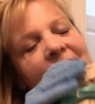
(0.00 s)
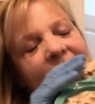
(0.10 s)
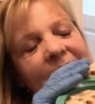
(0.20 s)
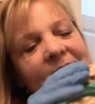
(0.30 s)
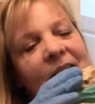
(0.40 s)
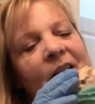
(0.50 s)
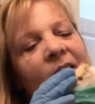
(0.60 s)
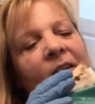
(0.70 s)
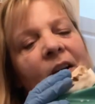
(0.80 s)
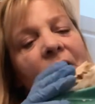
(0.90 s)
These
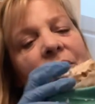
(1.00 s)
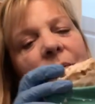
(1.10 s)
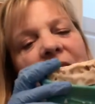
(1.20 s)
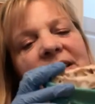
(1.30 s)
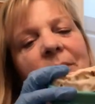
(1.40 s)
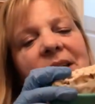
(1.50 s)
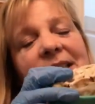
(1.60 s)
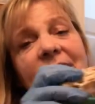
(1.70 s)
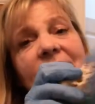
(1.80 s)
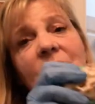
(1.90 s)
are the ones that we
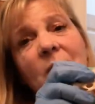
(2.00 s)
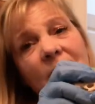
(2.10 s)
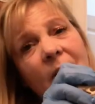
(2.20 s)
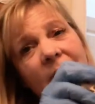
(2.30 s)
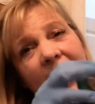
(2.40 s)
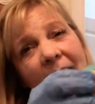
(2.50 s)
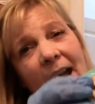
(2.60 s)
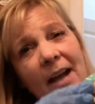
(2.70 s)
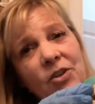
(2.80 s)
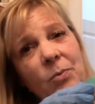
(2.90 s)
scented with our
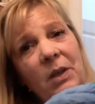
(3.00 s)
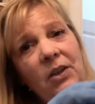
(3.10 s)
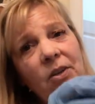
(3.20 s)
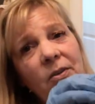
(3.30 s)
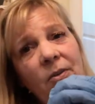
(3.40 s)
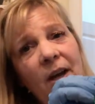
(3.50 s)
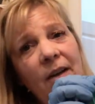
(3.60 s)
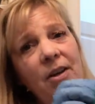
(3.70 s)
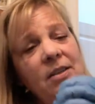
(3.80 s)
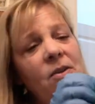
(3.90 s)
cashmere
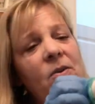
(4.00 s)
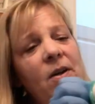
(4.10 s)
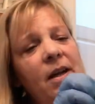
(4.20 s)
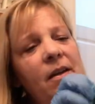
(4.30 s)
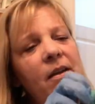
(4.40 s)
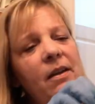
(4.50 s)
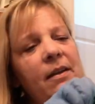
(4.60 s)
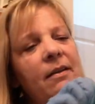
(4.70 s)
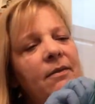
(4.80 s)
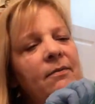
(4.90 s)
fragrance oil.
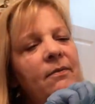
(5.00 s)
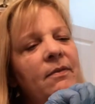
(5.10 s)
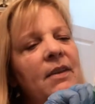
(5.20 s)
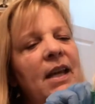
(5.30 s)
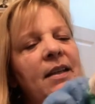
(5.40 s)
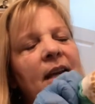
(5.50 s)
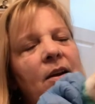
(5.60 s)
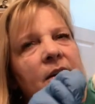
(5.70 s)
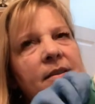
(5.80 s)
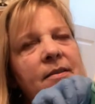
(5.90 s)
And they
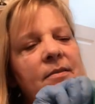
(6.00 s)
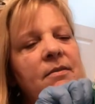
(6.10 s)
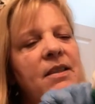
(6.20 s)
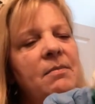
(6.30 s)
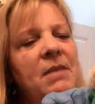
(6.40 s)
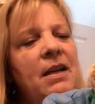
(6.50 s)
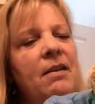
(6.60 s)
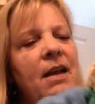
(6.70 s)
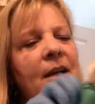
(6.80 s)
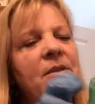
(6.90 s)
also
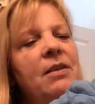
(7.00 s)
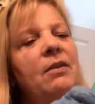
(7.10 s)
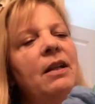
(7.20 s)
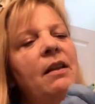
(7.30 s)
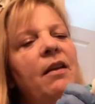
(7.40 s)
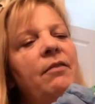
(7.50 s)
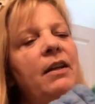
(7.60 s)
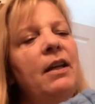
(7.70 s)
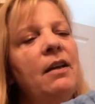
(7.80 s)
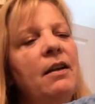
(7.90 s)
smell absolutely
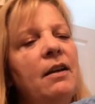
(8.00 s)
lovely.